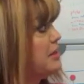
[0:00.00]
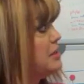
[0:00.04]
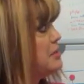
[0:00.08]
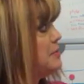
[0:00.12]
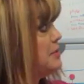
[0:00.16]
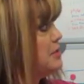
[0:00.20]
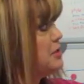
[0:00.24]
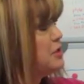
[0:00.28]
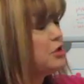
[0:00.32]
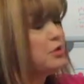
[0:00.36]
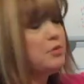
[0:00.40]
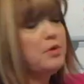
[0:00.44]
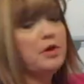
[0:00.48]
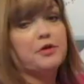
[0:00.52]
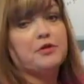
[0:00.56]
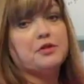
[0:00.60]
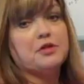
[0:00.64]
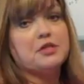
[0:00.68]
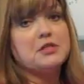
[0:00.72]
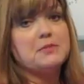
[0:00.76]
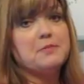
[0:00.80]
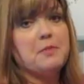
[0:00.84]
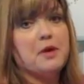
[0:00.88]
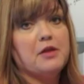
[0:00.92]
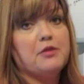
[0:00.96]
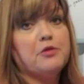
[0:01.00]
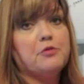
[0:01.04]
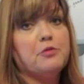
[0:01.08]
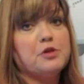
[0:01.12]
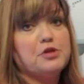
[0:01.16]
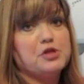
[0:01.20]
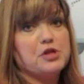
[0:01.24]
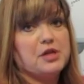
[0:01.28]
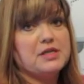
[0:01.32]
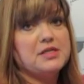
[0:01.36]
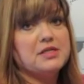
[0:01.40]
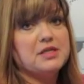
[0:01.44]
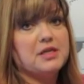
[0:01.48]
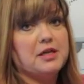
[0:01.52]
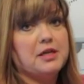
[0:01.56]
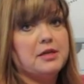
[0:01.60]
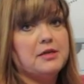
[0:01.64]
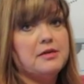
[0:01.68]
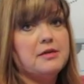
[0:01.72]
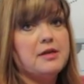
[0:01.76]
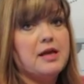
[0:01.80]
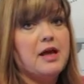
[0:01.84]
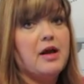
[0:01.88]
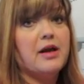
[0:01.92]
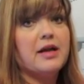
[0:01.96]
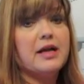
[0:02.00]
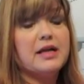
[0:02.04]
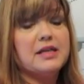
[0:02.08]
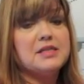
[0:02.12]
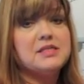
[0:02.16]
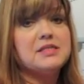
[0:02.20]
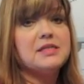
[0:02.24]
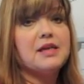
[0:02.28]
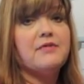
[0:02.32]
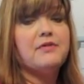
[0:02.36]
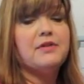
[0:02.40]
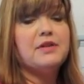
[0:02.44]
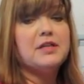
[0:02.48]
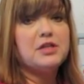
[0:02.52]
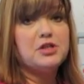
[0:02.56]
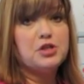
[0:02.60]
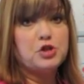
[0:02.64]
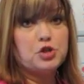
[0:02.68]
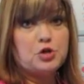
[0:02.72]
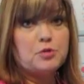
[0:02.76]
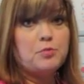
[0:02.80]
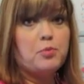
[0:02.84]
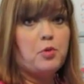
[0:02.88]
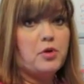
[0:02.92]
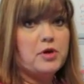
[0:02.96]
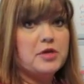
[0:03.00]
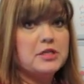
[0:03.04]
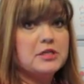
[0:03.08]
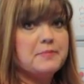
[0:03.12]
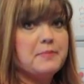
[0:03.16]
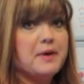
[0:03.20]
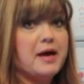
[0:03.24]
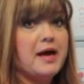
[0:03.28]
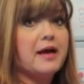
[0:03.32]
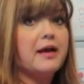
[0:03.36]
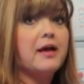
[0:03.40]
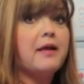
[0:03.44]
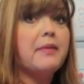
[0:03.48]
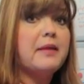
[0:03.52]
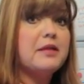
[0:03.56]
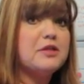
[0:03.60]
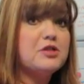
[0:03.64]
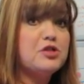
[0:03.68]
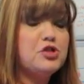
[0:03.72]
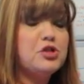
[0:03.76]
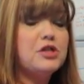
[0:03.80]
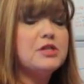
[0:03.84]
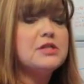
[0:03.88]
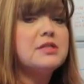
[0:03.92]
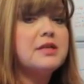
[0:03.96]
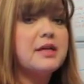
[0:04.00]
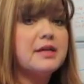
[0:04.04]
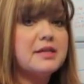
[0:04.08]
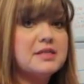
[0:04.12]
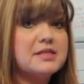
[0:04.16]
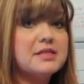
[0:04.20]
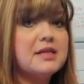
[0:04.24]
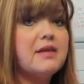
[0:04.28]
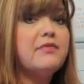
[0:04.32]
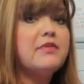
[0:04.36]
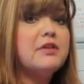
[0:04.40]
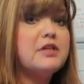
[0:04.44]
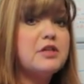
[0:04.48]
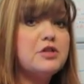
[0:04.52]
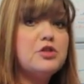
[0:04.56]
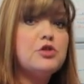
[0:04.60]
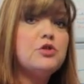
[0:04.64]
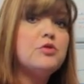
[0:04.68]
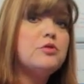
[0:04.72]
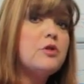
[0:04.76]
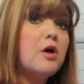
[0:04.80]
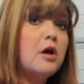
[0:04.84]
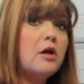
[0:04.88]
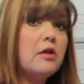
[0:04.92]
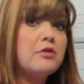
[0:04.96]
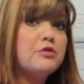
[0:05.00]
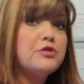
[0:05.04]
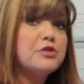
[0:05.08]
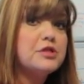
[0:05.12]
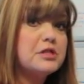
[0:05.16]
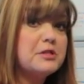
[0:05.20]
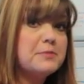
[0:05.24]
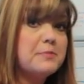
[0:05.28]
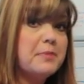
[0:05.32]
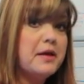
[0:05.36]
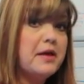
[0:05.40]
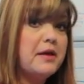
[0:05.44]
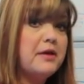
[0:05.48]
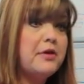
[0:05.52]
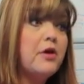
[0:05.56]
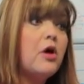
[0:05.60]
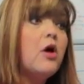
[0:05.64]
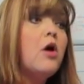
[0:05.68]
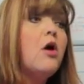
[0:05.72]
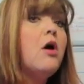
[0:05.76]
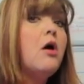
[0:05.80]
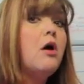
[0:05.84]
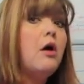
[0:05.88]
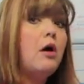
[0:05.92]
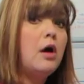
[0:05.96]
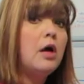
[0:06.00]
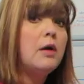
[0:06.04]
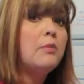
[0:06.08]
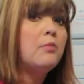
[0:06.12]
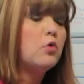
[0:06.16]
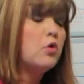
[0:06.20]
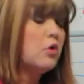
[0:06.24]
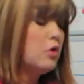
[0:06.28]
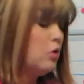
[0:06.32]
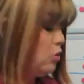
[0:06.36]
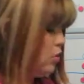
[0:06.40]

spend 200 this month, which I did, now I got 72 points back. And that's just like $72 to spend on more